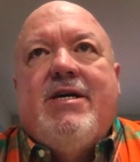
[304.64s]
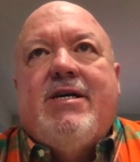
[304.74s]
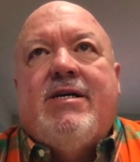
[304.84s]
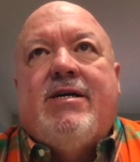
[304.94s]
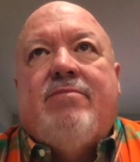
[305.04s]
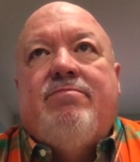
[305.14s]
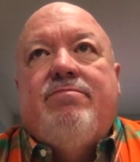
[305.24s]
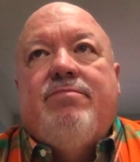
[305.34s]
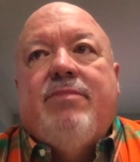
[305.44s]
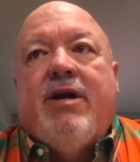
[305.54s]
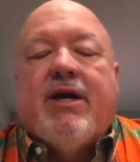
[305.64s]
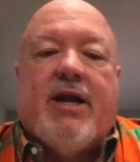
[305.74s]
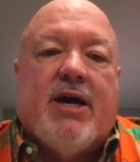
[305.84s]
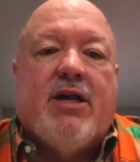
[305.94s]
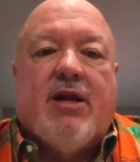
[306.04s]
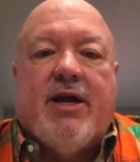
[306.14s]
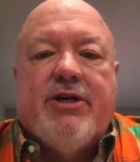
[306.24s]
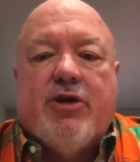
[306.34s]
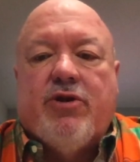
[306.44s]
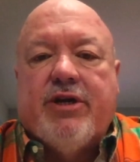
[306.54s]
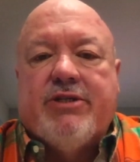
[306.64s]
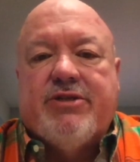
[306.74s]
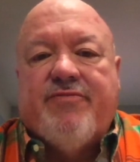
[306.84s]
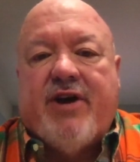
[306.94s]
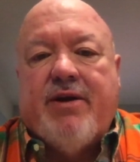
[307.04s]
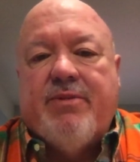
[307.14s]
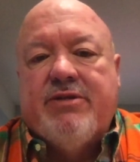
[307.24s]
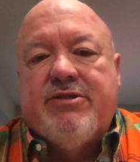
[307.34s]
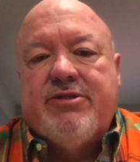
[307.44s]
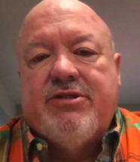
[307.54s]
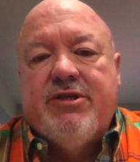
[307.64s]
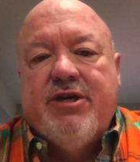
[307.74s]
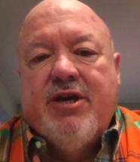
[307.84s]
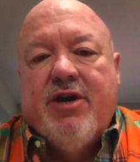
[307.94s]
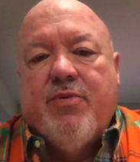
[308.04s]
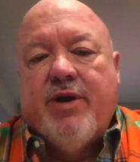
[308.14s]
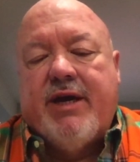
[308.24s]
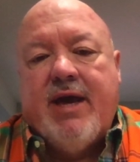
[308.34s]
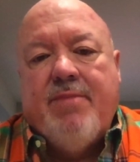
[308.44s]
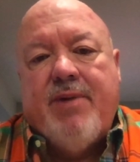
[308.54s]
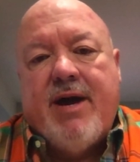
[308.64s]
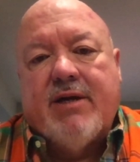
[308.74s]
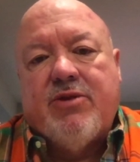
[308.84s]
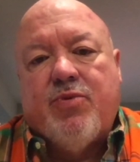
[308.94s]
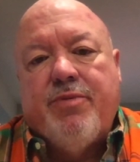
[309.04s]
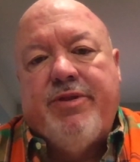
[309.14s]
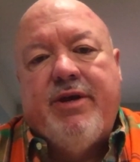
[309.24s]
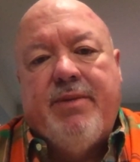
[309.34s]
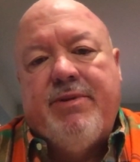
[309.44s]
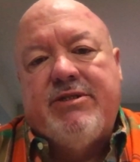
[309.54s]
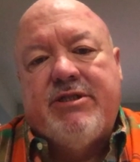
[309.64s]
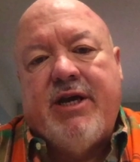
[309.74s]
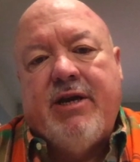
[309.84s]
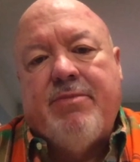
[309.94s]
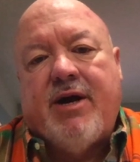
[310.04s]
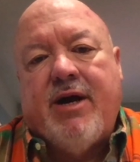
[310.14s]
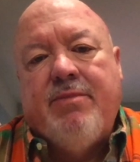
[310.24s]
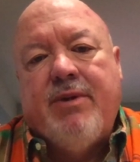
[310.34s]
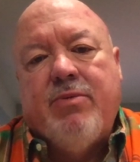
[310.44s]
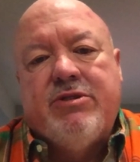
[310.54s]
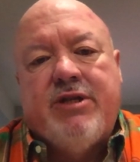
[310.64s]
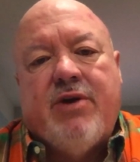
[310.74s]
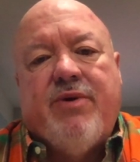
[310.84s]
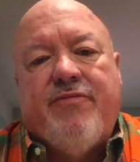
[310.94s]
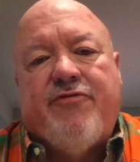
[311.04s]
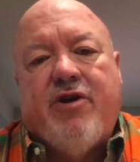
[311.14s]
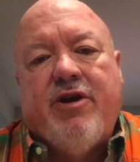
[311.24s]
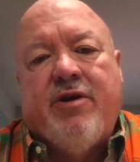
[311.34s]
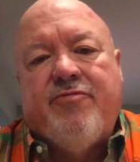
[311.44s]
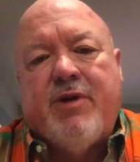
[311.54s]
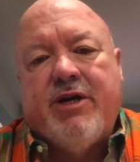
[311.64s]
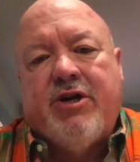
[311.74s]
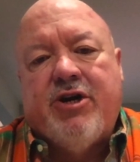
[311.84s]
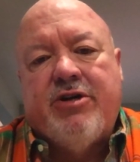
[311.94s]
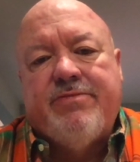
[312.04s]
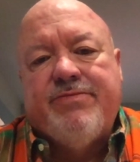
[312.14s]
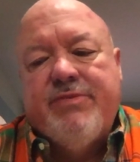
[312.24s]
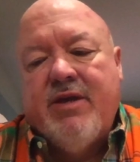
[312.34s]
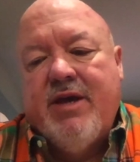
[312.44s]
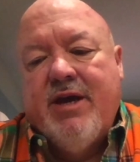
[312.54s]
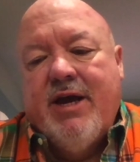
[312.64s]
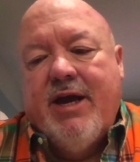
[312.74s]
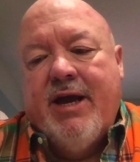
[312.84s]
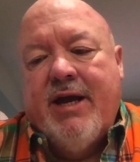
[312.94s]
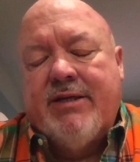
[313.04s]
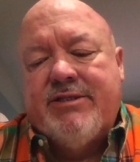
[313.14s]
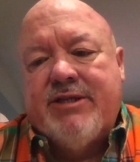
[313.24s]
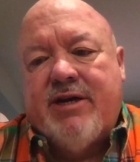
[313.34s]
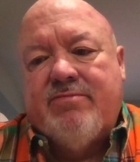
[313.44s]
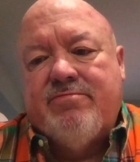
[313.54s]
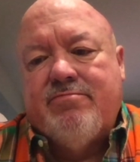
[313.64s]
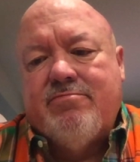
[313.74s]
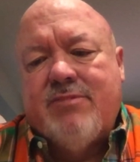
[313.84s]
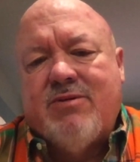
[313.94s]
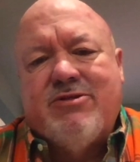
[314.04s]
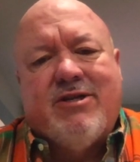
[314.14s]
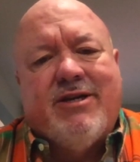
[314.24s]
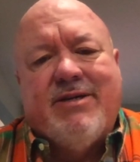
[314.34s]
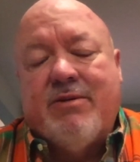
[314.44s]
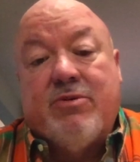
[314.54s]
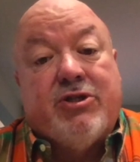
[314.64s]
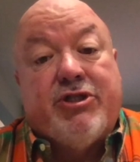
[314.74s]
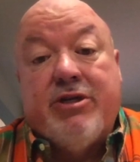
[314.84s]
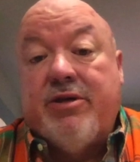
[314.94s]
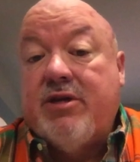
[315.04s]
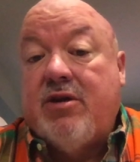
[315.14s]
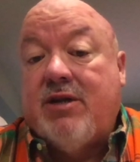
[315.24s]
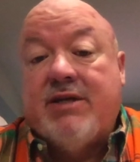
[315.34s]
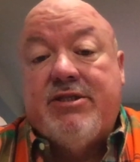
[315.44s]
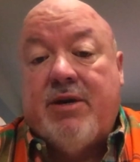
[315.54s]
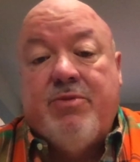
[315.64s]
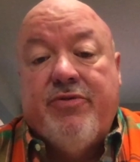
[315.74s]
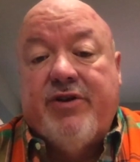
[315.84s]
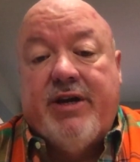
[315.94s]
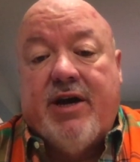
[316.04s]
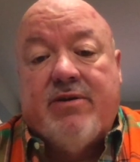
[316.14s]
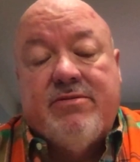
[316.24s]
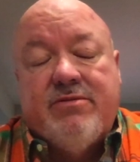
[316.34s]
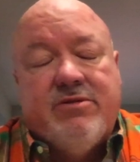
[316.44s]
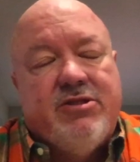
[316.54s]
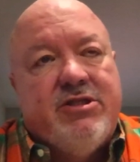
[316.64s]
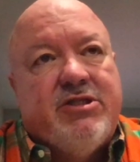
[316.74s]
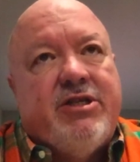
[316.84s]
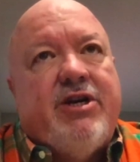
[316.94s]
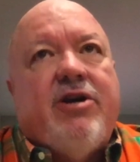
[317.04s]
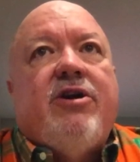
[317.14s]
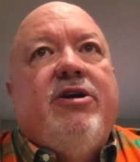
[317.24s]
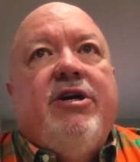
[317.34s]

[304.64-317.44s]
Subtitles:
And I got out of line to go look at some vitamins. When I came back, the woman that had been standing behind me was now in front of my cart. And I was like, and we're still, the line's not moving now. She's there.